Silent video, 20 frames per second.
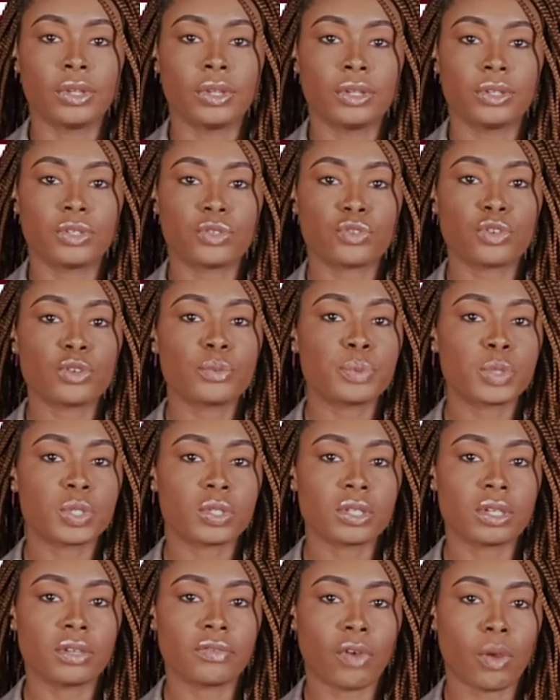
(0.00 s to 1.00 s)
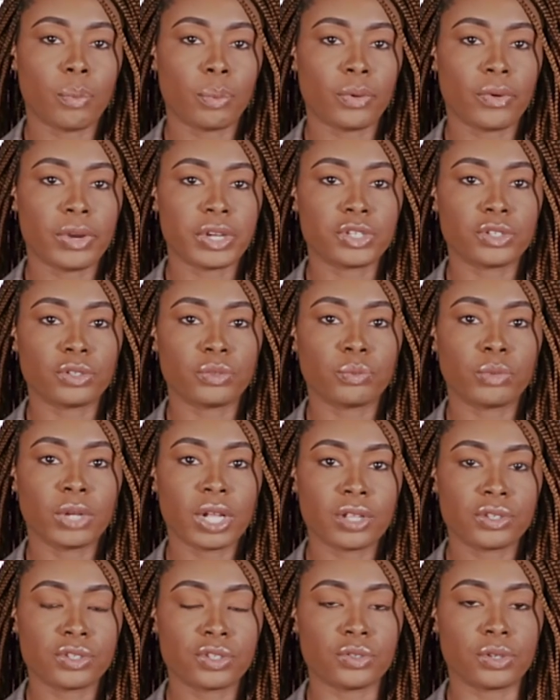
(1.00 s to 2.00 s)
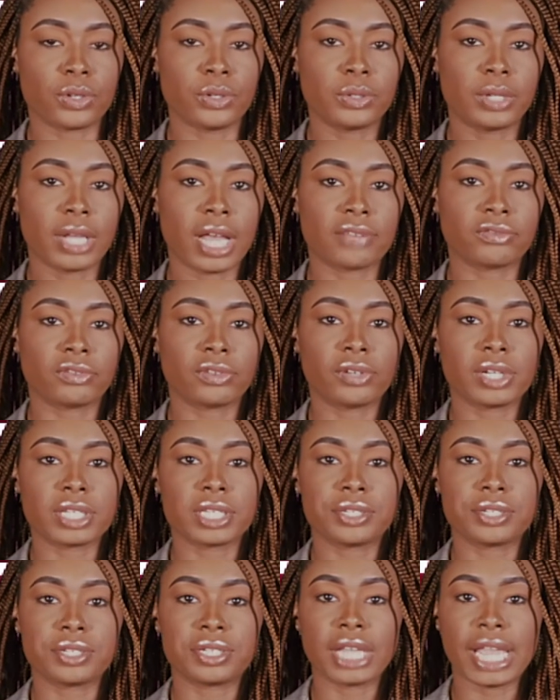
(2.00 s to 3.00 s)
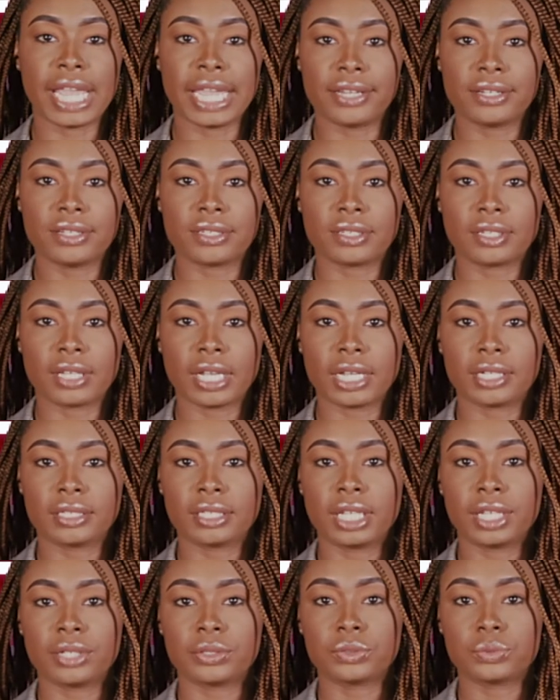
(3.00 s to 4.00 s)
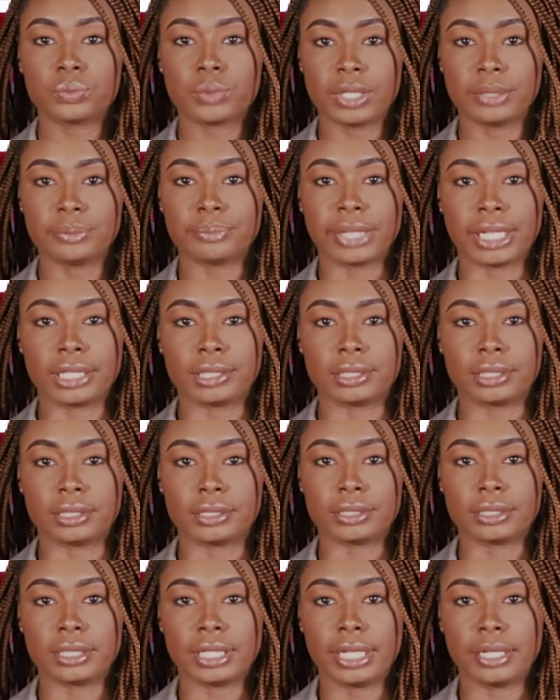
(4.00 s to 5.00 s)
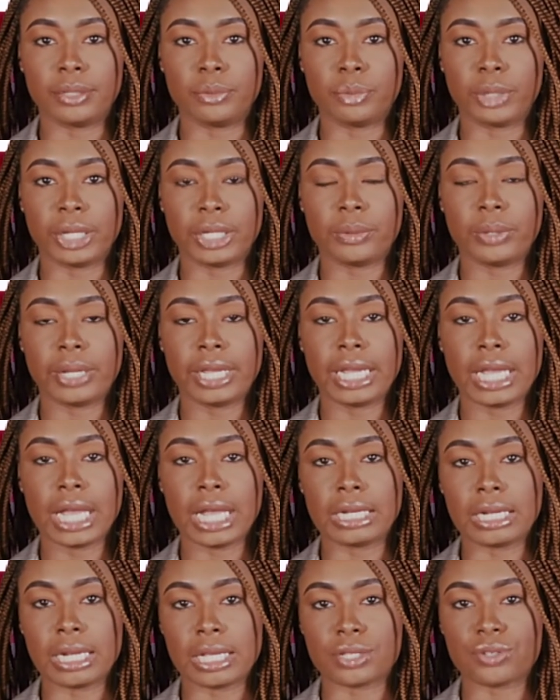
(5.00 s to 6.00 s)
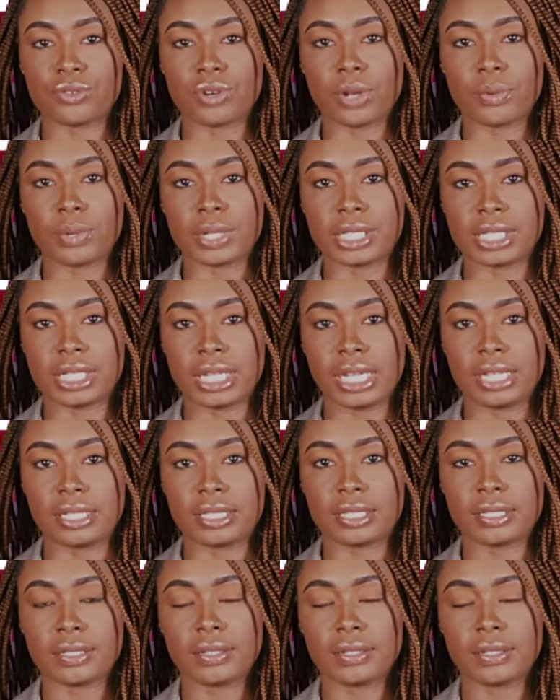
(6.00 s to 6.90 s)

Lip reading: Troops of Operation Wellstroke have arrested eight and killed one bandit in Benue and Nasarawa states.